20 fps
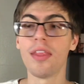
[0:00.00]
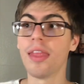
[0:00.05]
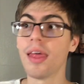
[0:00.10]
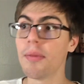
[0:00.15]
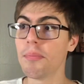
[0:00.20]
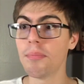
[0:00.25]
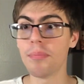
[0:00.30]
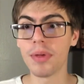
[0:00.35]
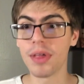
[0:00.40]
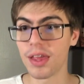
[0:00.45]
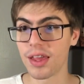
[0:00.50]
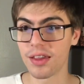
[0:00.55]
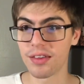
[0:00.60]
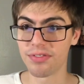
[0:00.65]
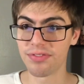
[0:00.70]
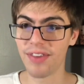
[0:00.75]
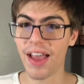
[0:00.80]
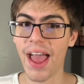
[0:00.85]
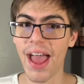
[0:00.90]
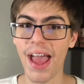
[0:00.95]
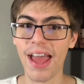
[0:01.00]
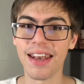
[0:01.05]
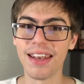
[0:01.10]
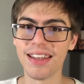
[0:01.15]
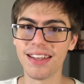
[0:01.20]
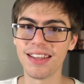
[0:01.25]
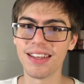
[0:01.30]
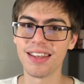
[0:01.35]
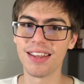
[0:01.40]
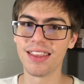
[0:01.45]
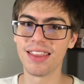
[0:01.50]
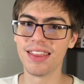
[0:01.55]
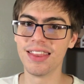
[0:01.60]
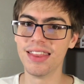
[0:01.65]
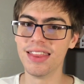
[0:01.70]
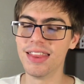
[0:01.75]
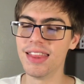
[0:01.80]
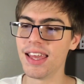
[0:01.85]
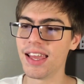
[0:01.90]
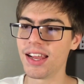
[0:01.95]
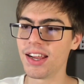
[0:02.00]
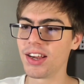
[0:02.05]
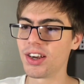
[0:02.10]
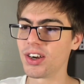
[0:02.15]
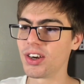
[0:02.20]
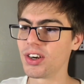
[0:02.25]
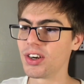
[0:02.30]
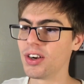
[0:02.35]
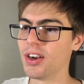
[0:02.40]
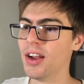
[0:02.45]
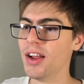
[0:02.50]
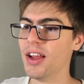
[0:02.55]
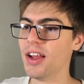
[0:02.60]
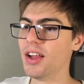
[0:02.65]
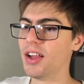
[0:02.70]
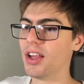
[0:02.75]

them being fat, their